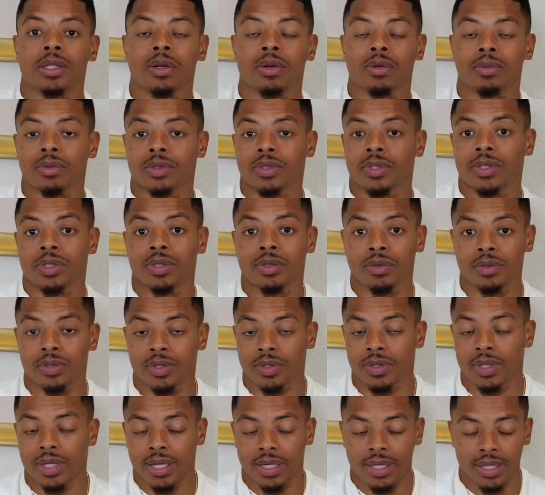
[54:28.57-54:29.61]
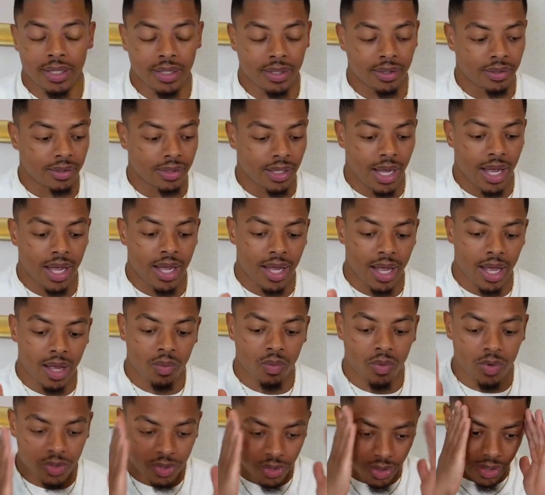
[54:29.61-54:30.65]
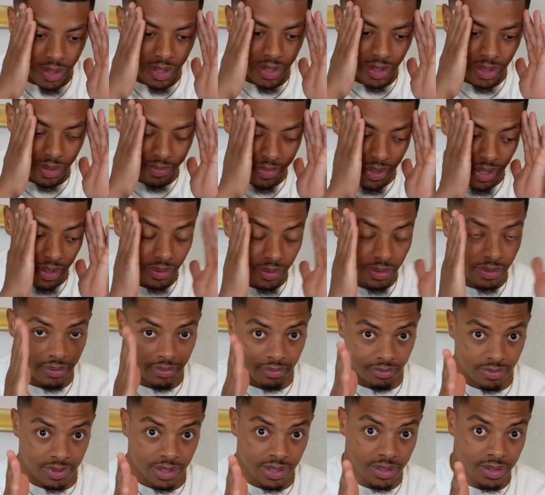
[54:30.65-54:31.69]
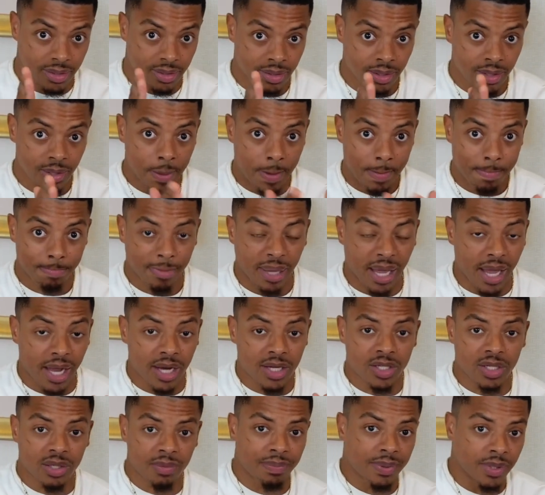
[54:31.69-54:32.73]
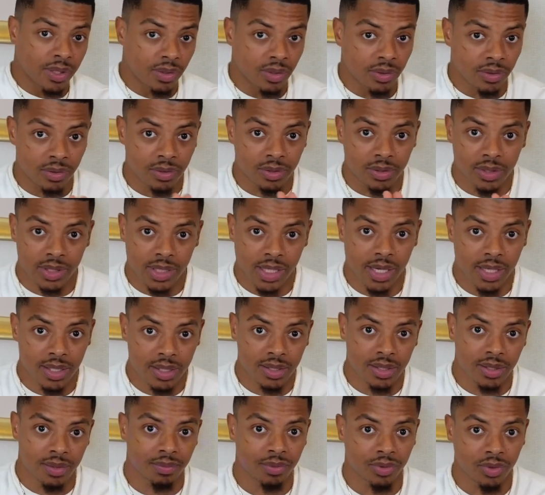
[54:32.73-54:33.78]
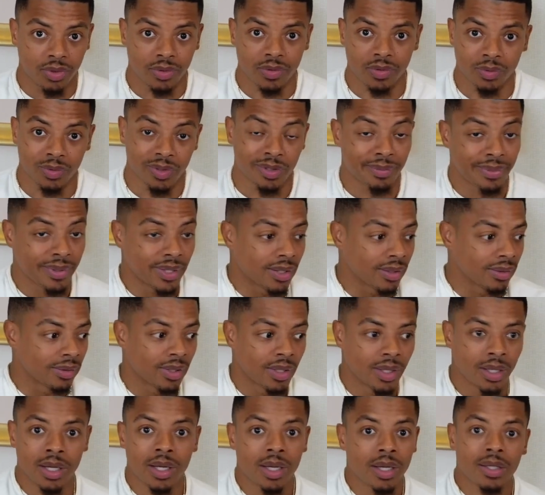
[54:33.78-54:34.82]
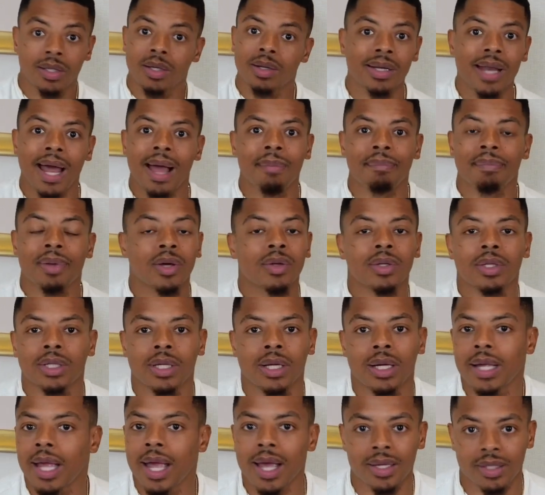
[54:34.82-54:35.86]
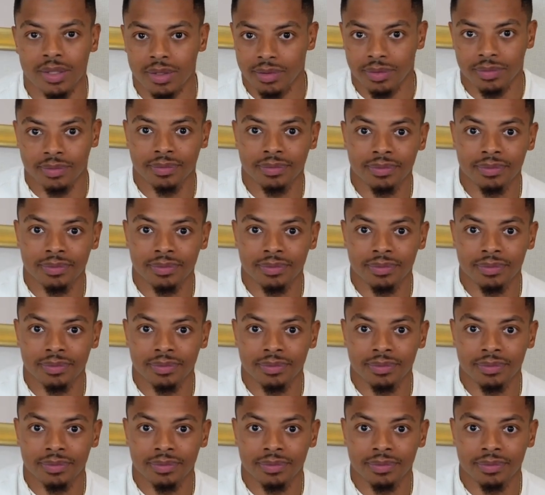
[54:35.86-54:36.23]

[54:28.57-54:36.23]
So to that end, I want you to think about this. as you build, test, improve, and repeat, you're not building a castle.